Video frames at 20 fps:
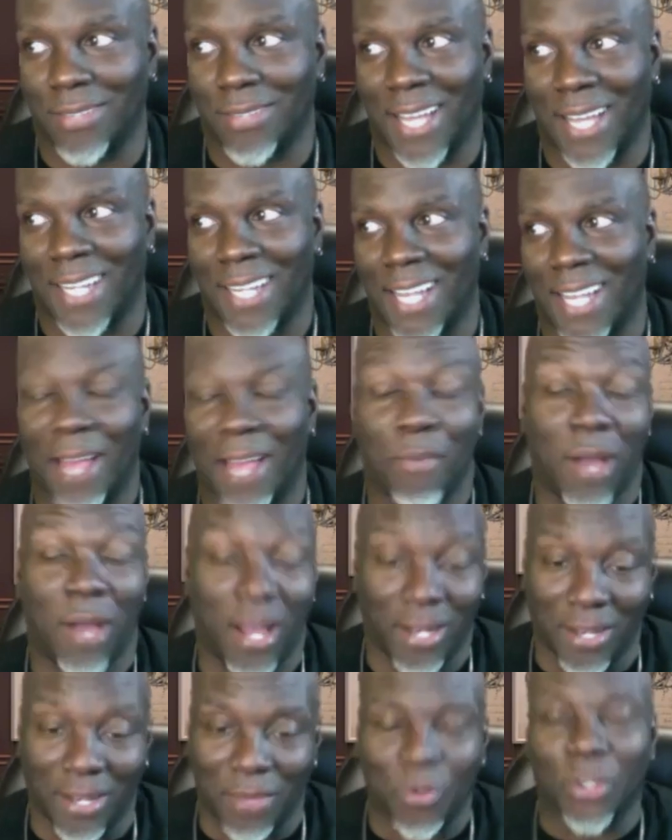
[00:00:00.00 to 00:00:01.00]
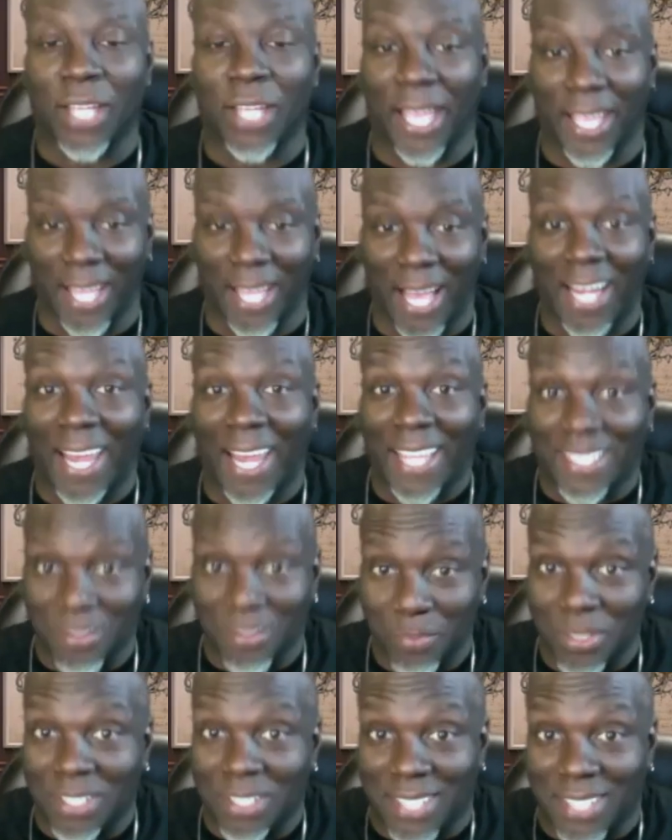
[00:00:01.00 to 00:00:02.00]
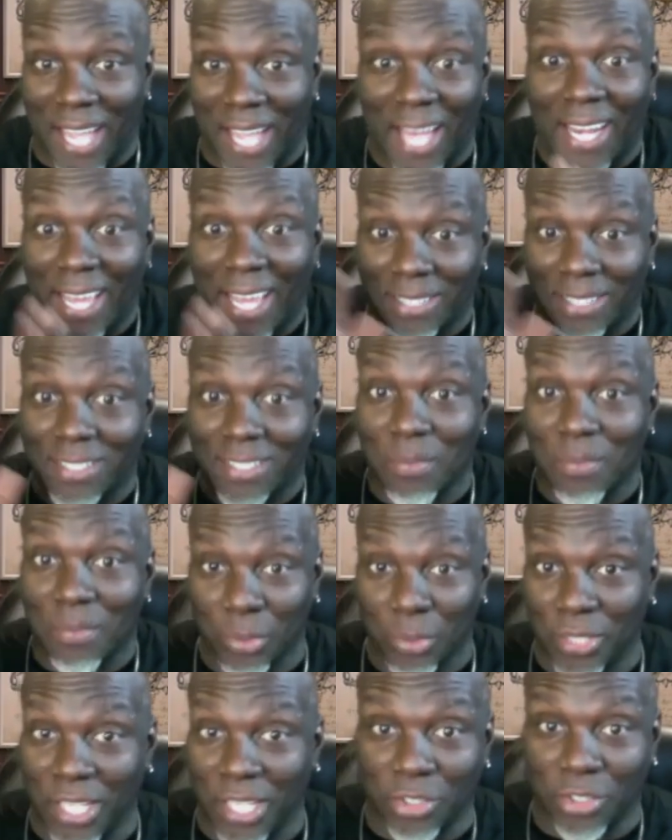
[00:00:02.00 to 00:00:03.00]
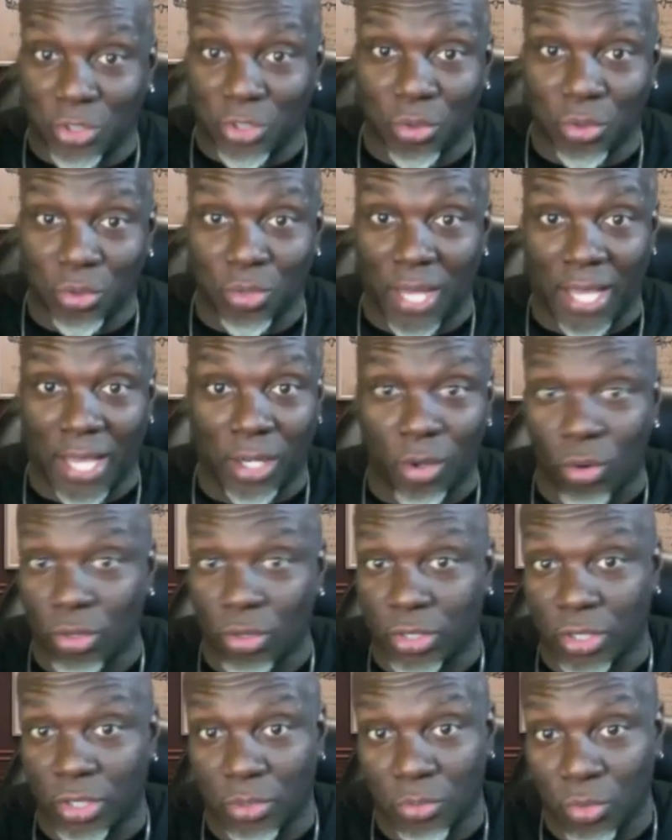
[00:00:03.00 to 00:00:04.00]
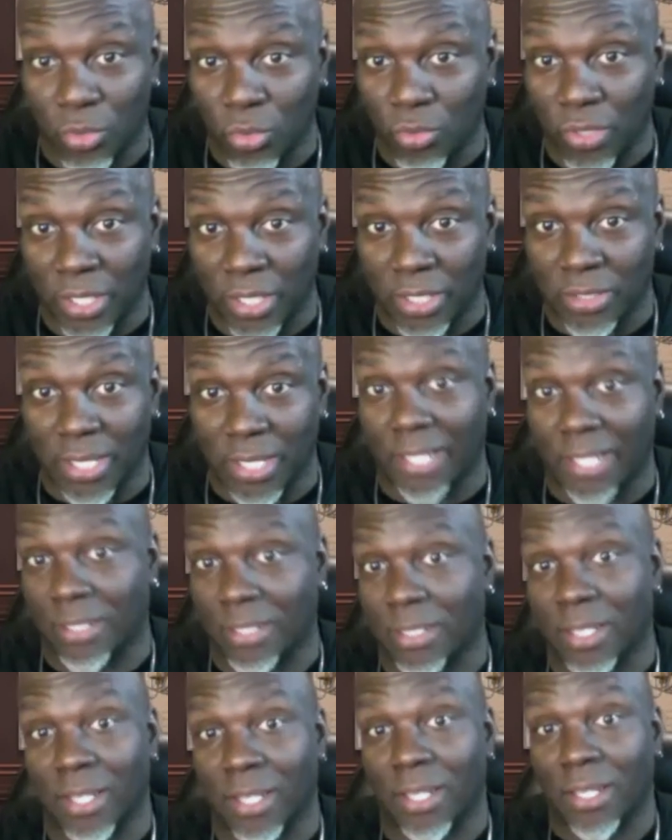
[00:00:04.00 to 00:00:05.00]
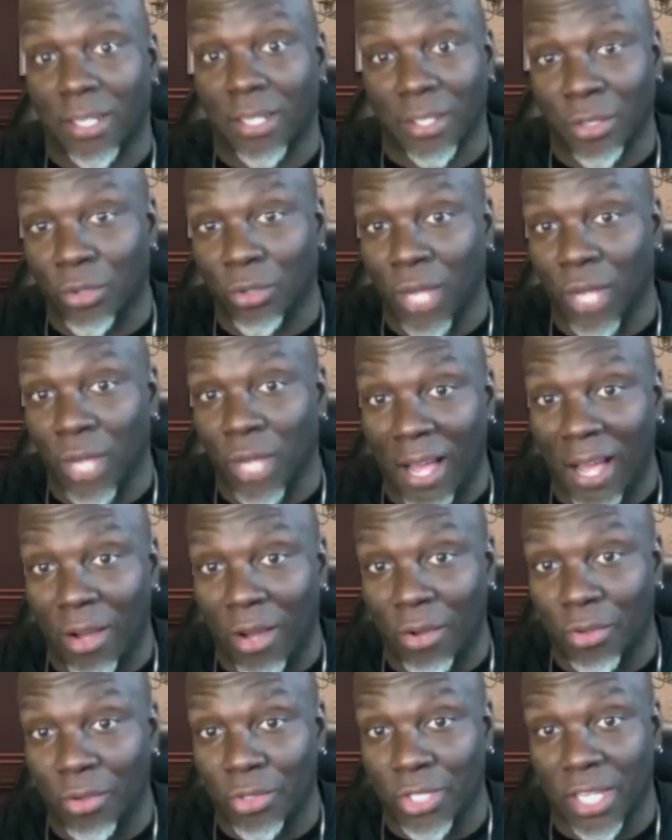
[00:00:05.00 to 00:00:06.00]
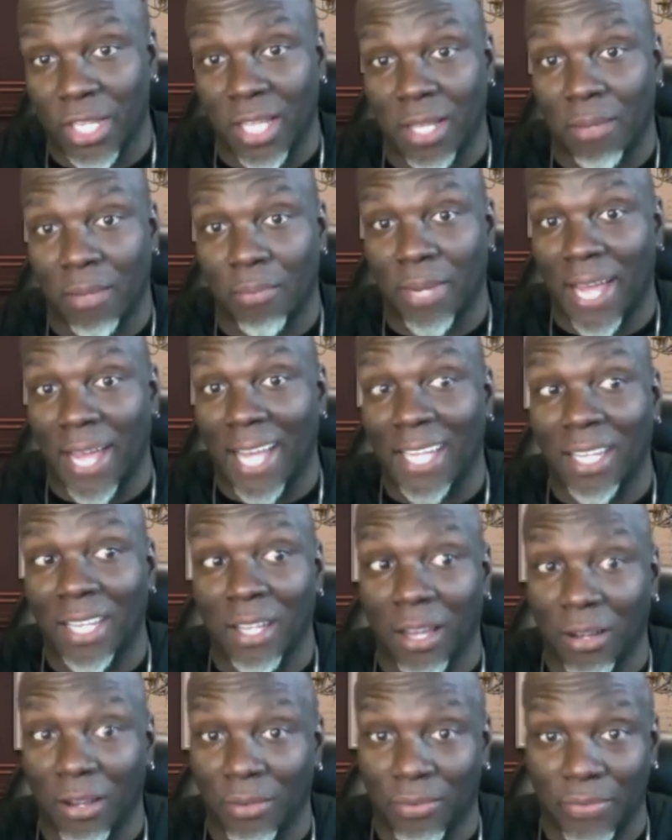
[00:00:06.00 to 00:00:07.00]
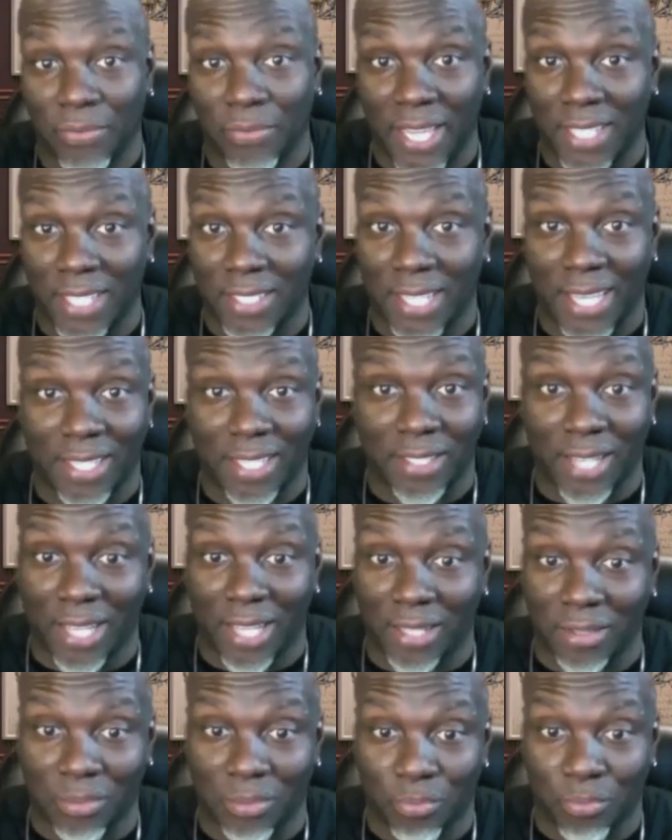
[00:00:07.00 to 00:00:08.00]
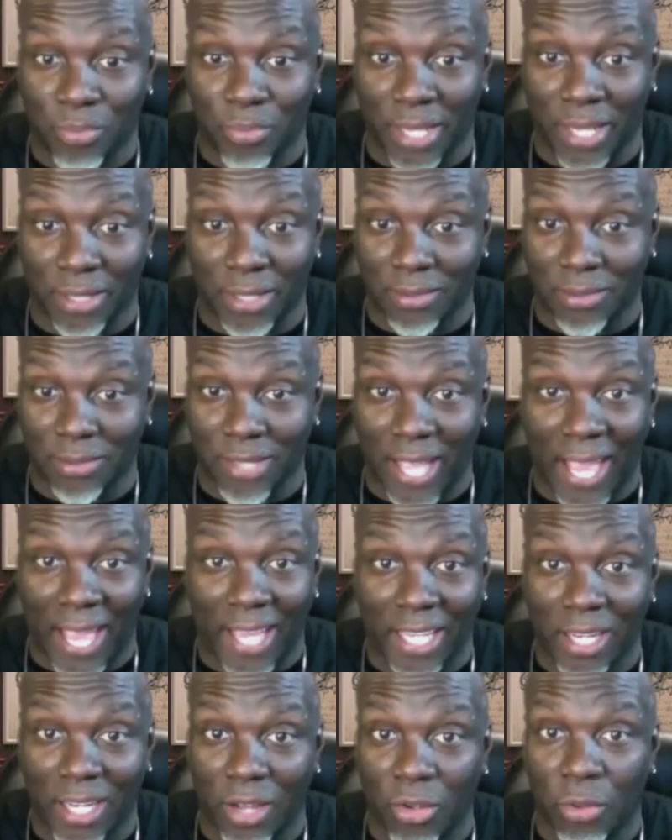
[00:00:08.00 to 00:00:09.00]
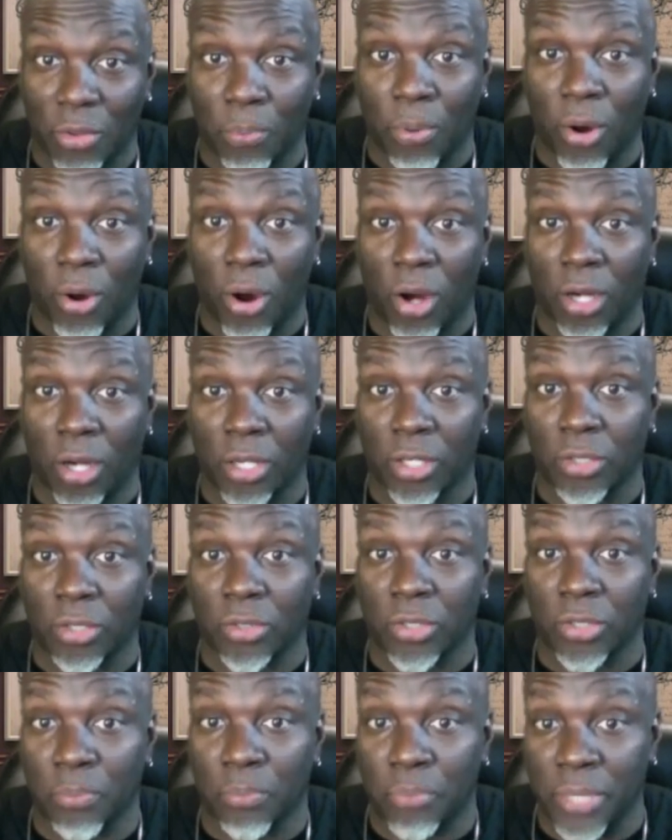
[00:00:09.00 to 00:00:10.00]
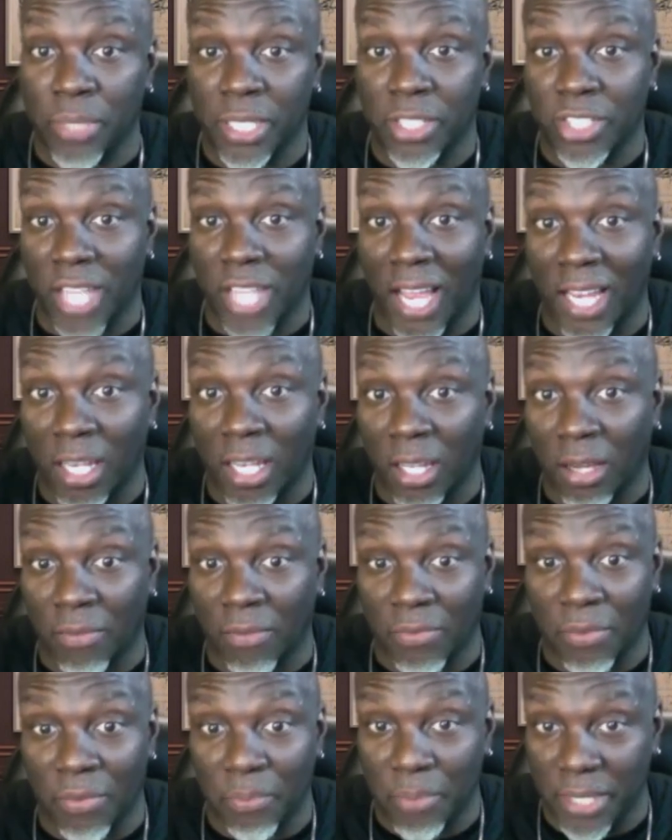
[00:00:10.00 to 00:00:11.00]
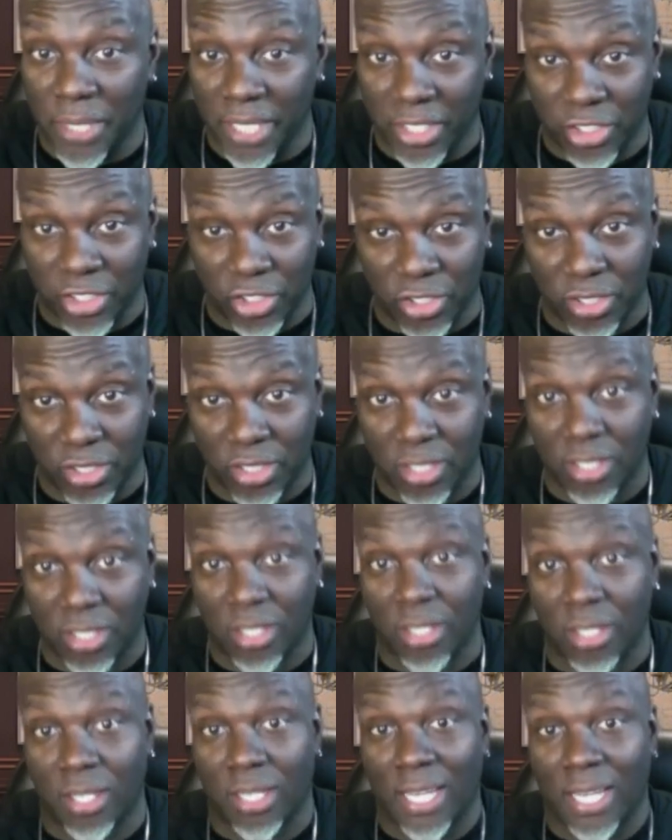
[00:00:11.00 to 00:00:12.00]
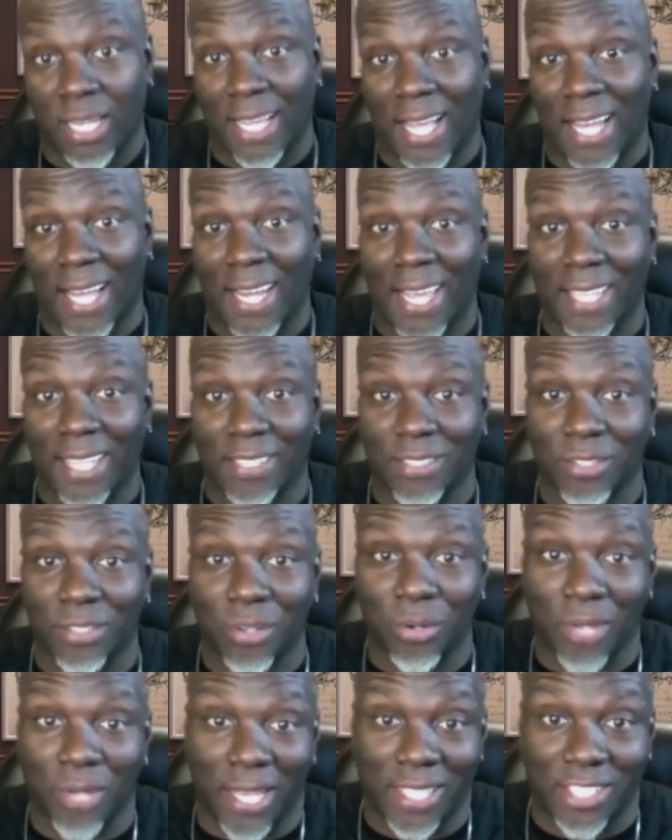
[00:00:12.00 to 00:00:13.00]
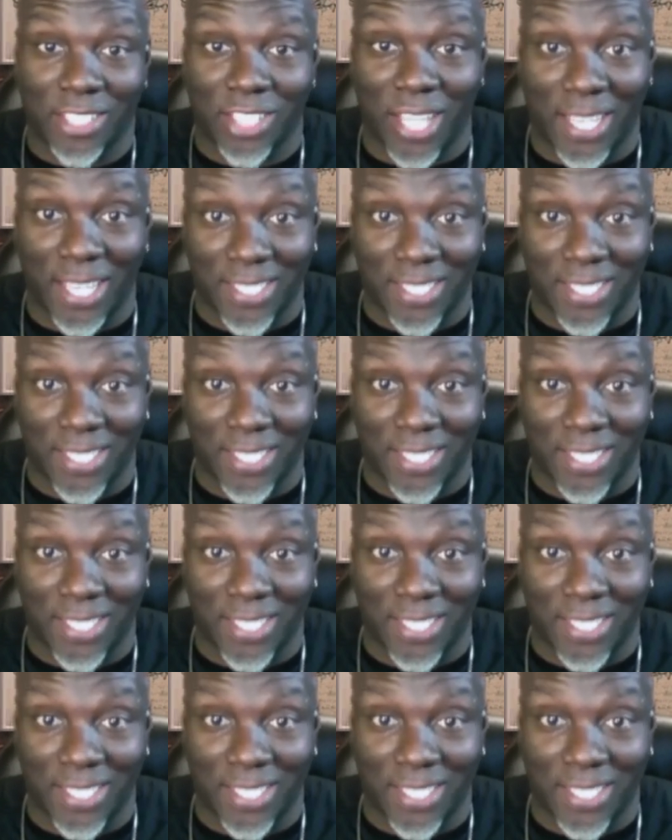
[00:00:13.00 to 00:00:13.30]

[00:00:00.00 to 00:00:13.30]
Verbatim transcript: I, I, I, okay, I like to be, I like simple things too, like going to the movies, like little lounge. But I love things like, like, like hanging out in the park, the beach. I love the beach. Like, I like to go like jet